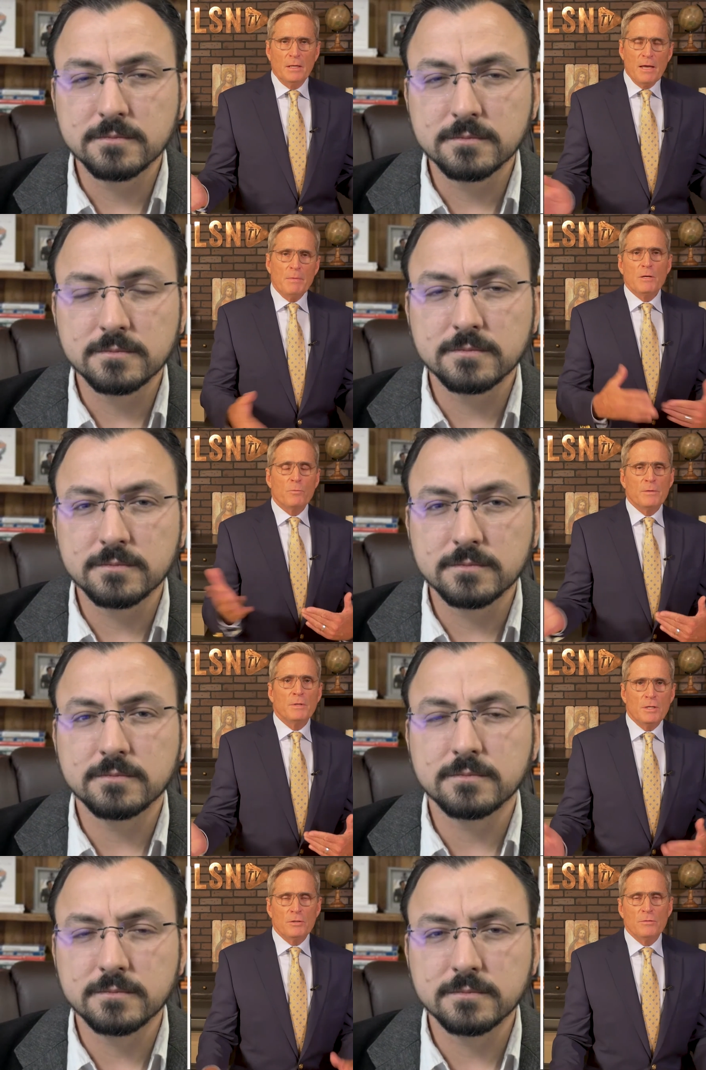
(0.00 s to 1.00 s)
Speaker 1: how many
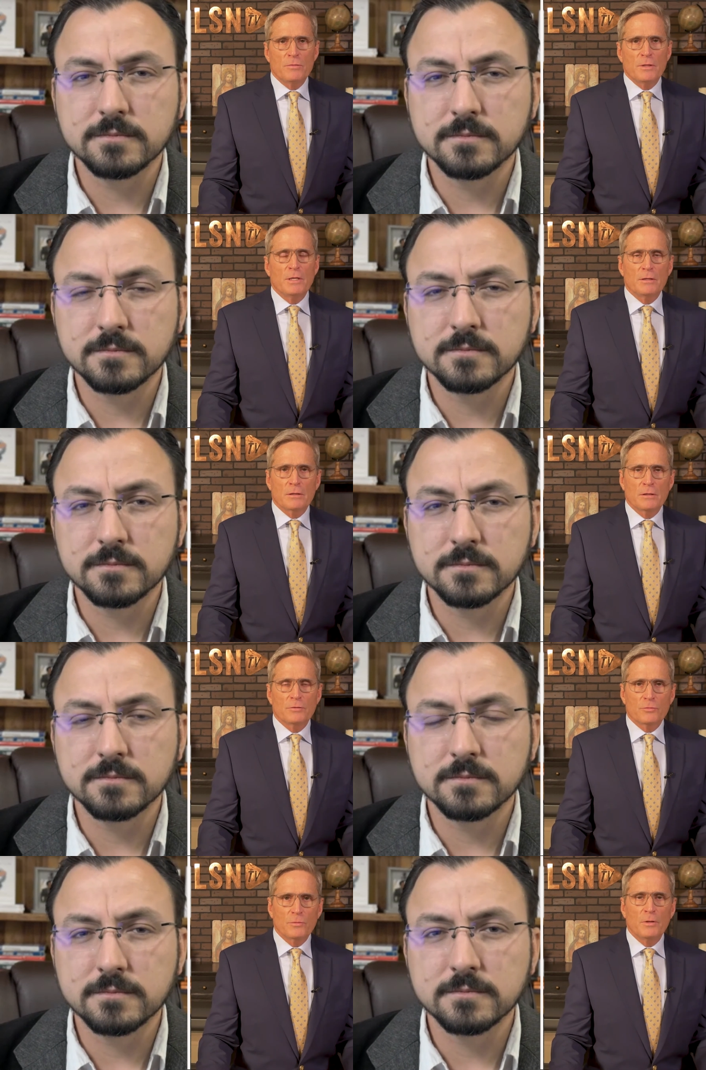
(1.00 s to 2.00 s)
women do you think are,
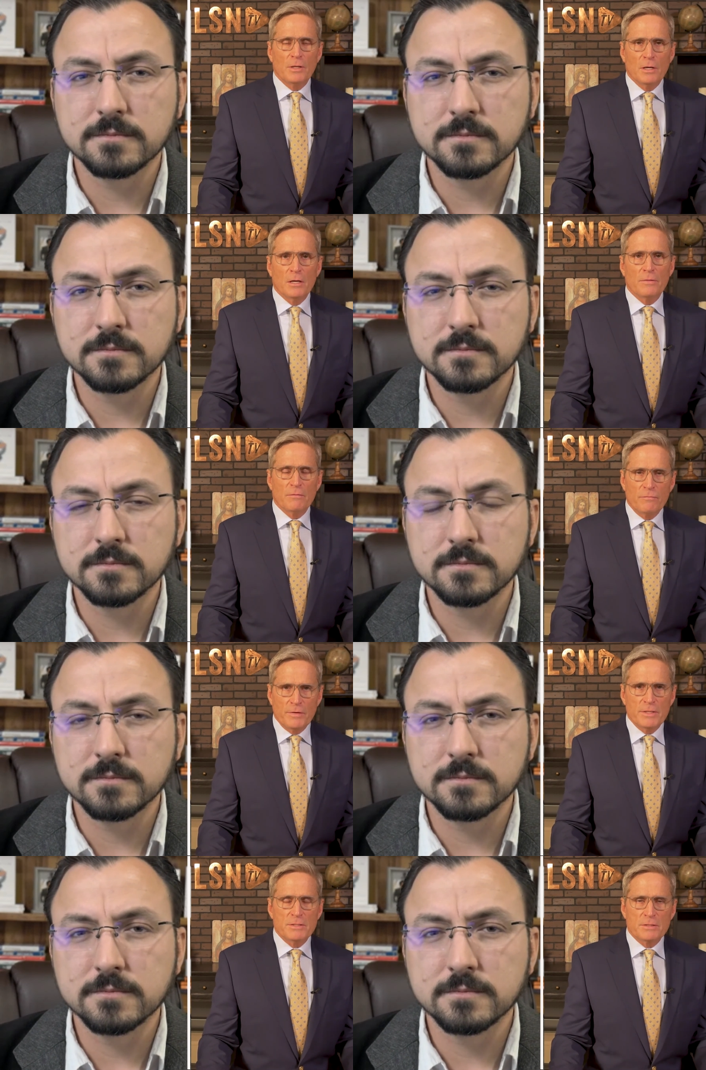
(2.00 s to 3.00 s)
are truly on the
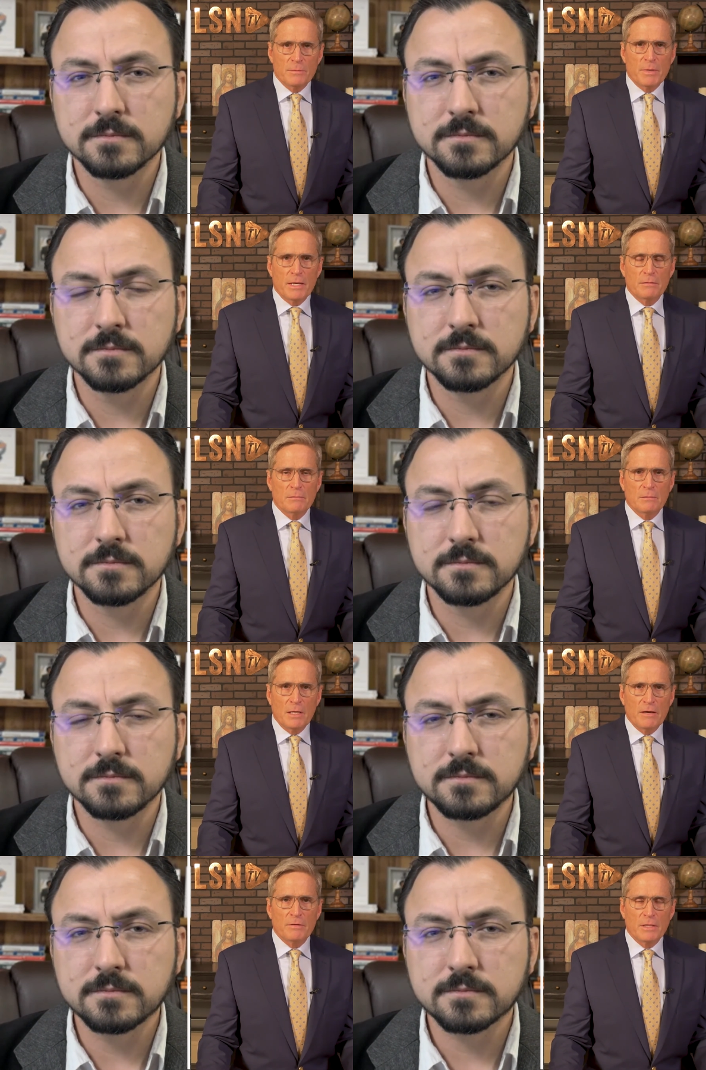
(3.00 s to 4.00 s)
fence about
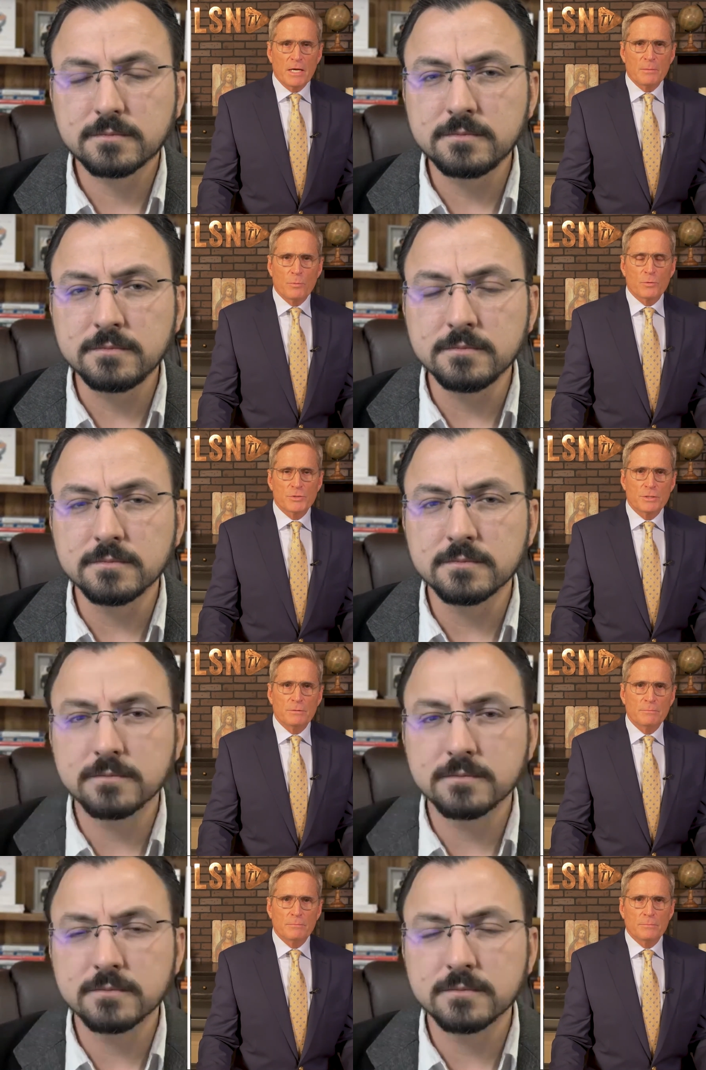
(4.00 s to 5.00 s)
having that
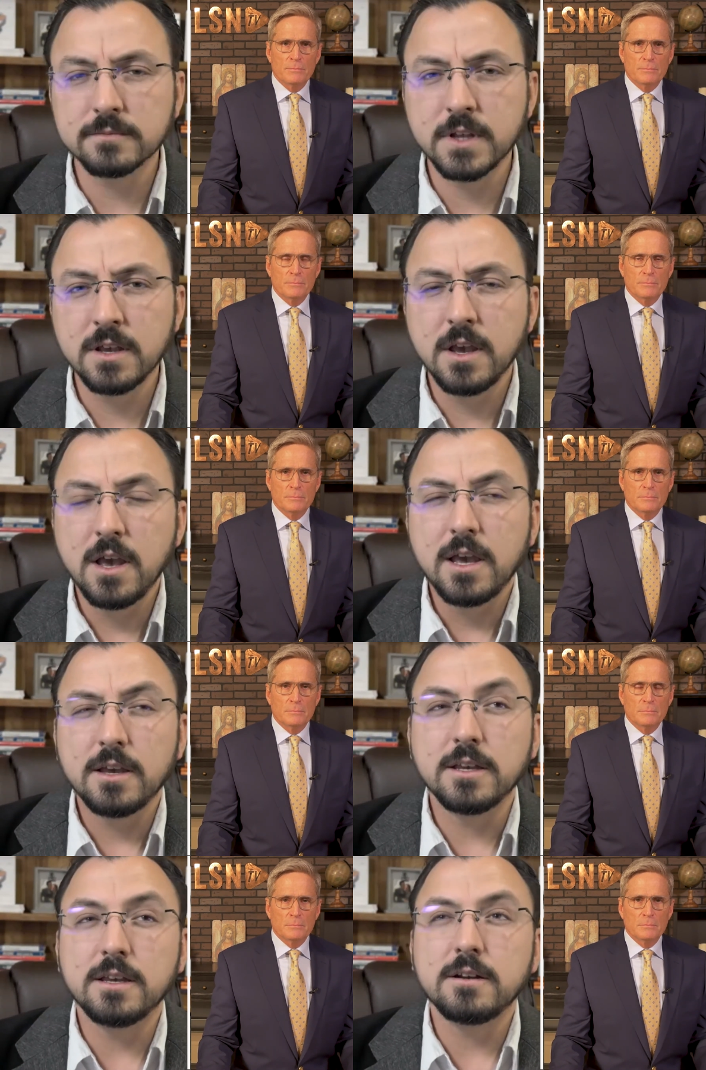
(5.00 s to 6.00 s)
abortion?
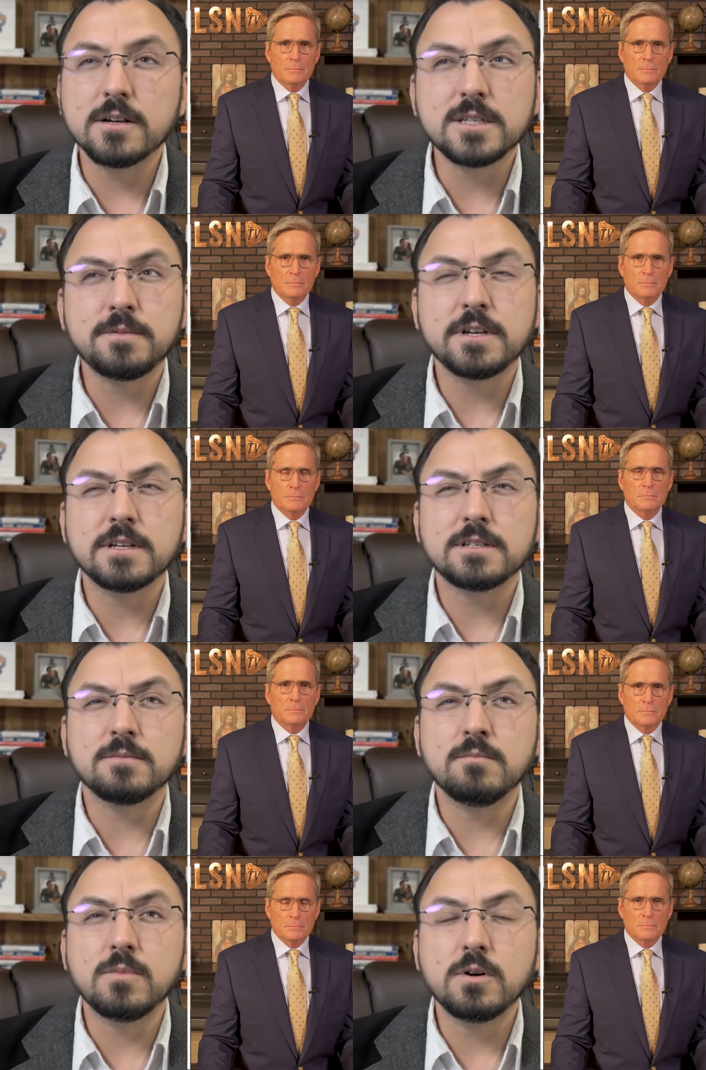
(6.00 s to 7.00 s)
Speaker 2: in our experience,
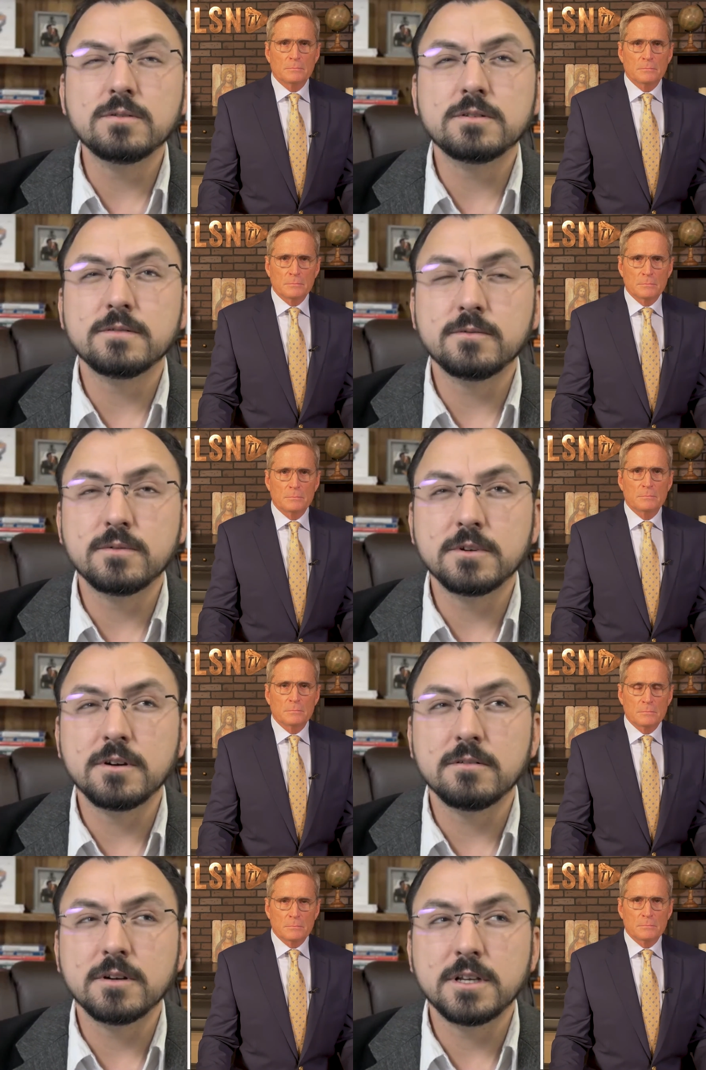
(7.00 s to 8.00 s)
most of the women
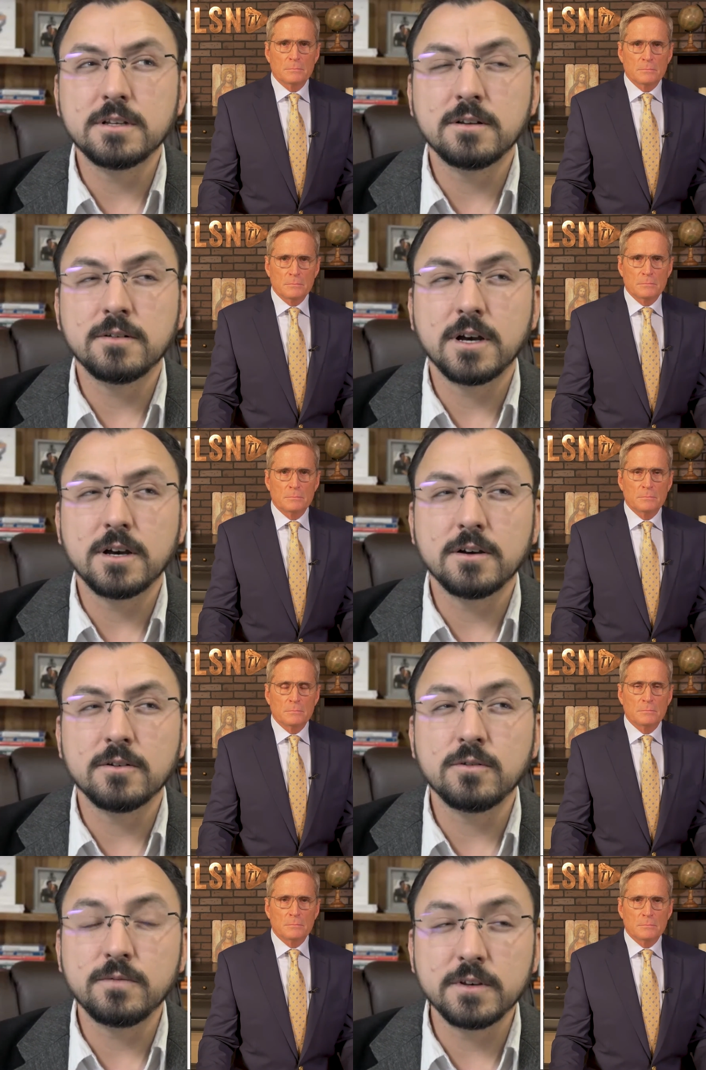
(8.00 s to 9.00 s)
going in uh, who
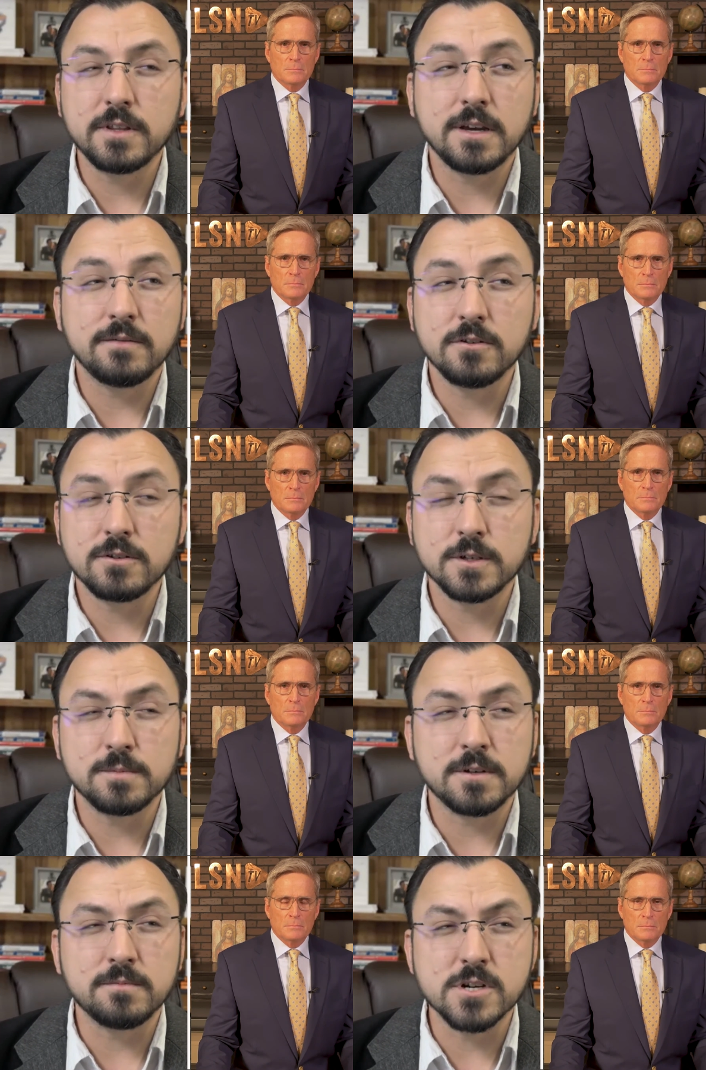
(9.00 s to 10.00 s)
feel they have no choice but
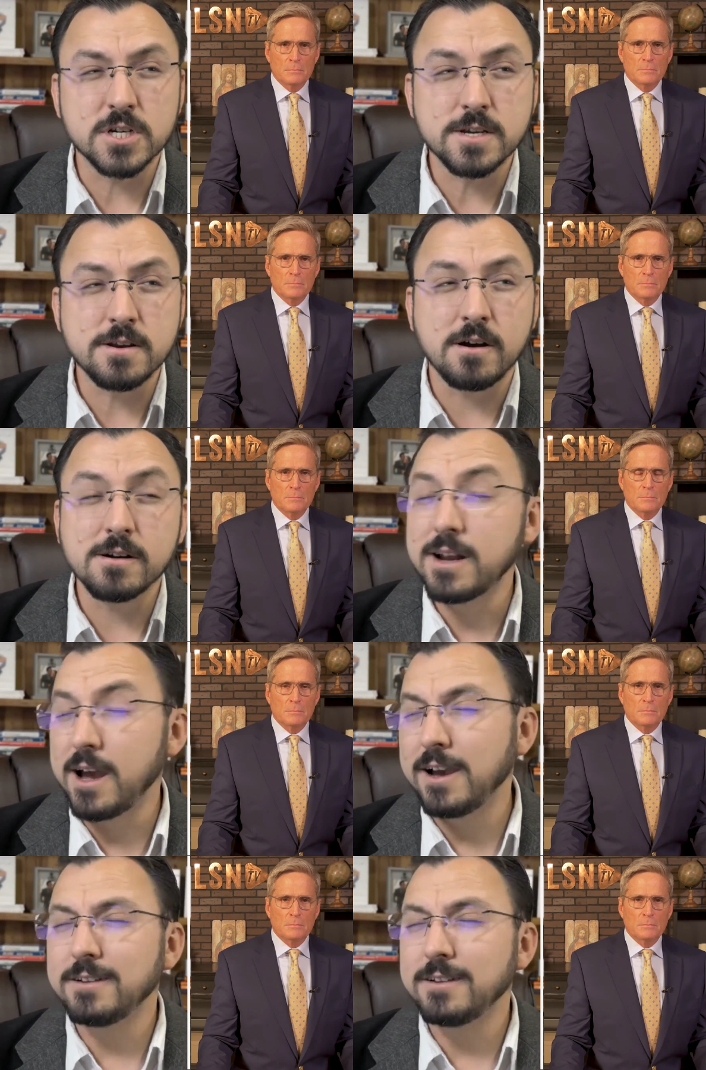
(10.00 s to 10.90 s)
abortion are not